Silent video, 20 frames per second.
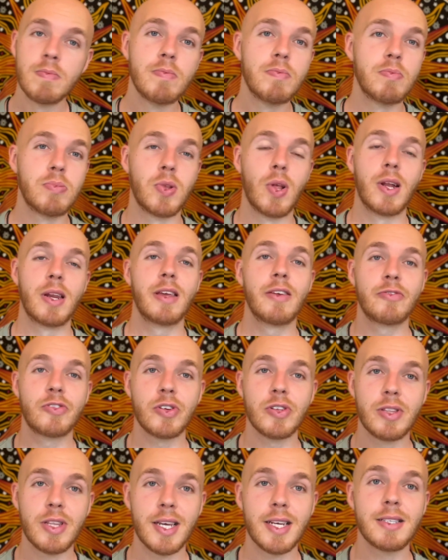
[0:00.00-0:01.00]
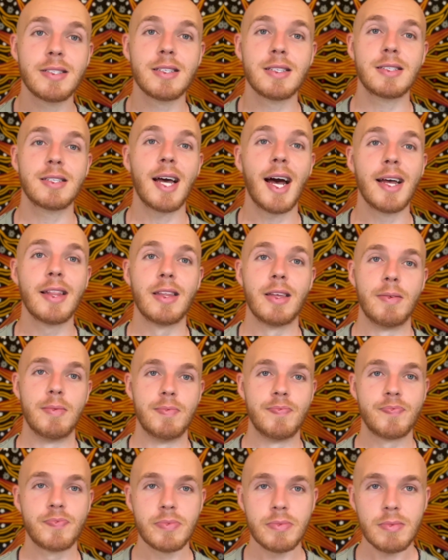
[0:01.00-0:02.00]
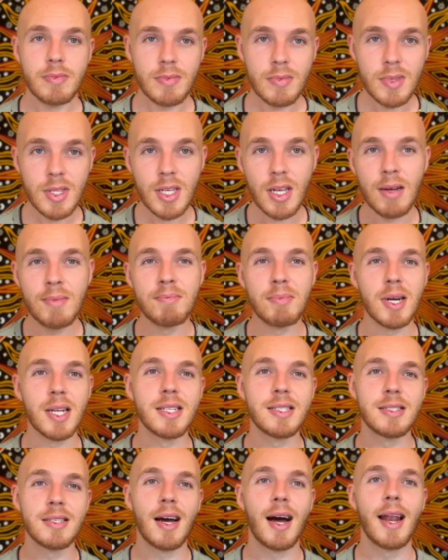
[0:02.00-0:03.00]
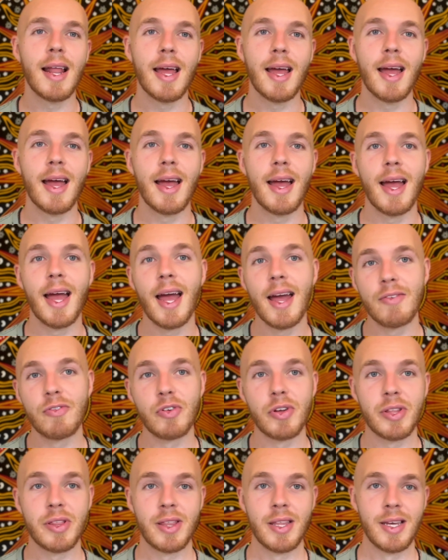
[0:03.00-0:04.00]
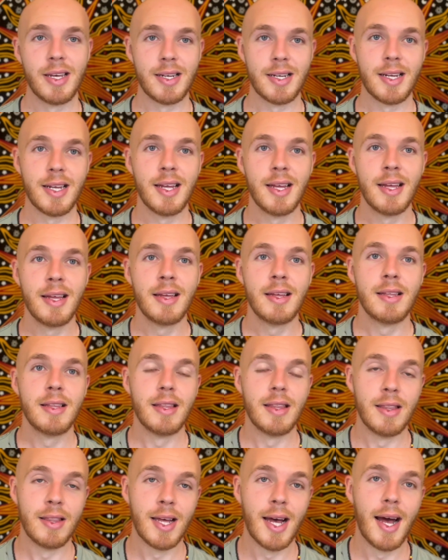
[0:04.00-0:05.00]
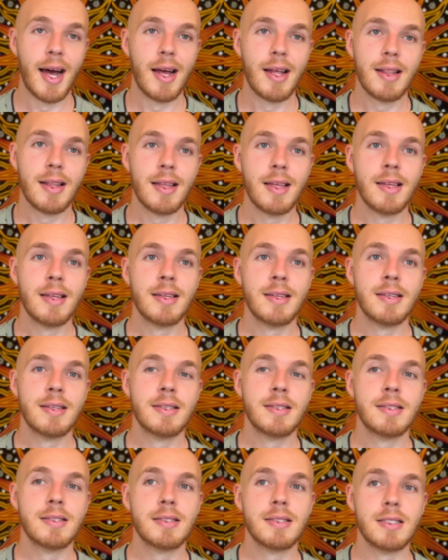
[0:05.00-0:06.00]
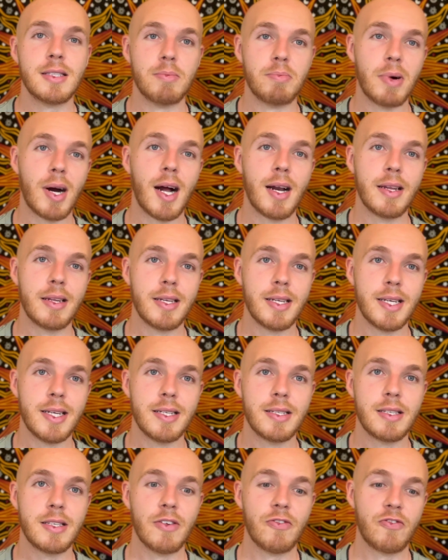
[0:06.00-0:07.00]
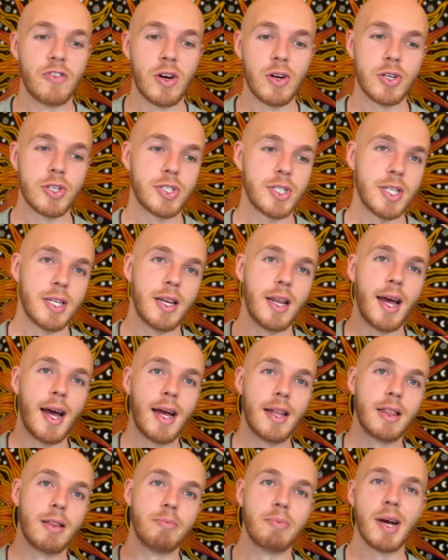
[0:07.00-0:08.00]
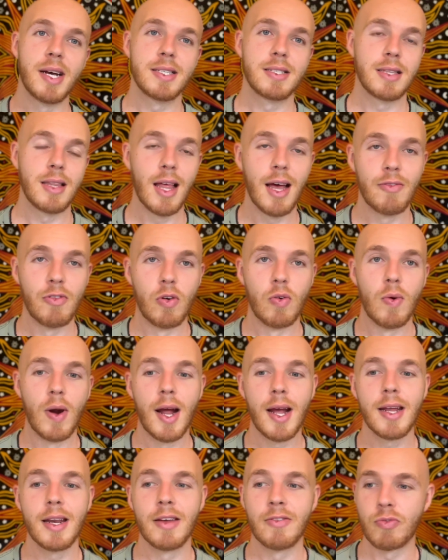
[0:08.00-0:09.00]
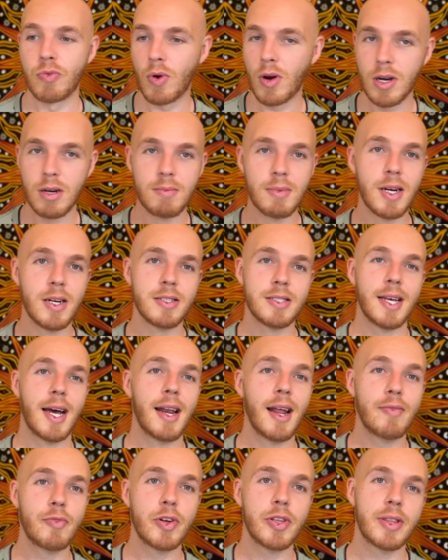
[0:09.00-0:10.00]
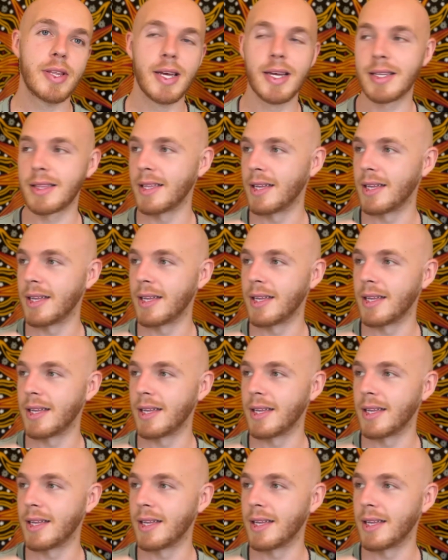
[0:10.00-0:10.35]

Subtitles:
plenty of good things inside them, but it's not everything that the body needs to function at the best level, right? If watermelons had everything,